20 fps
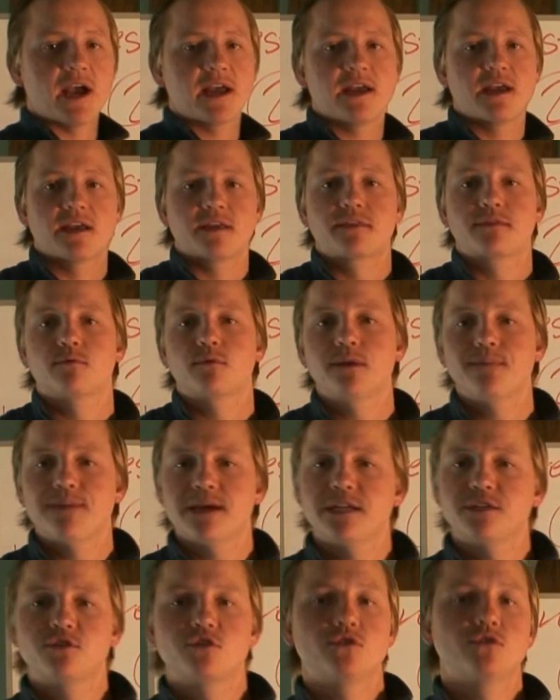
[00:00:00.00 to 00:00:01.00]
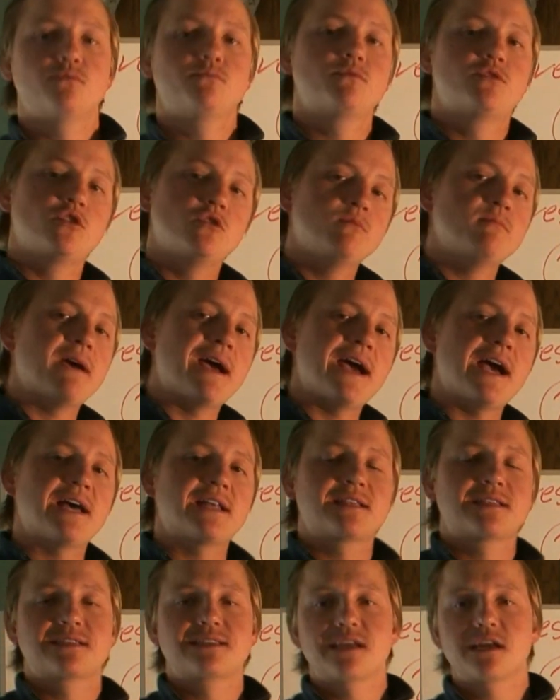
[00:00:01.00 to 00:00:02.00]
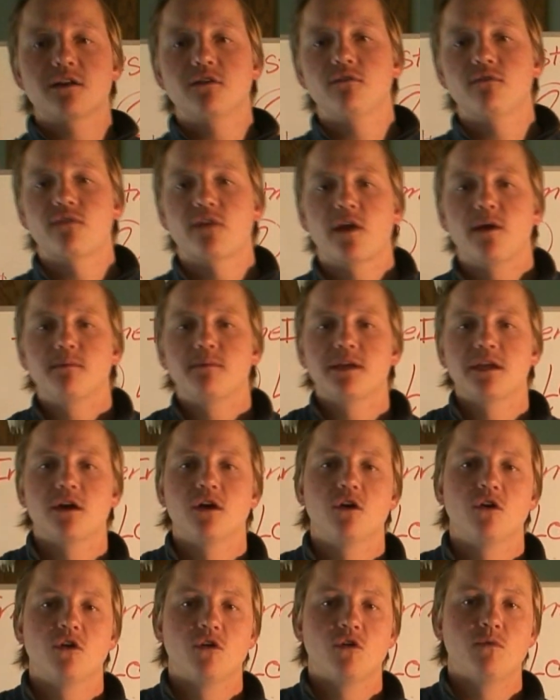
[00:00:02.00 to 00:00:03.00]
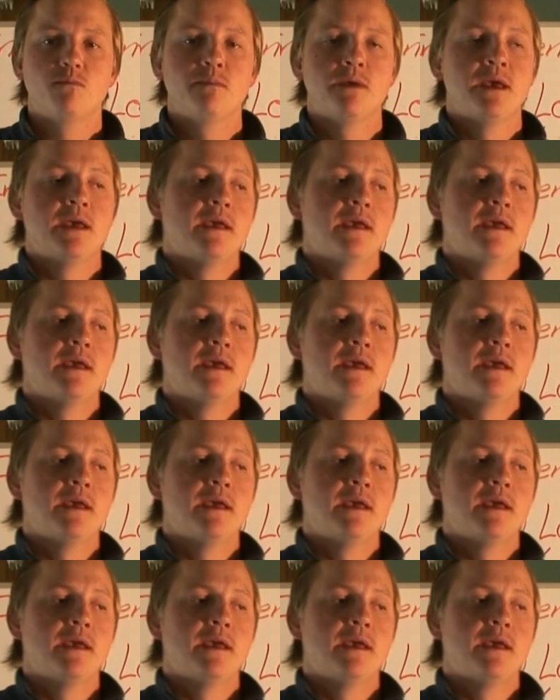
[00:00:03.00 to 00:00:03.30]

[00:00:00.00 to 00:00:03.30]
a 3-bedroom, 2-bath, single family home,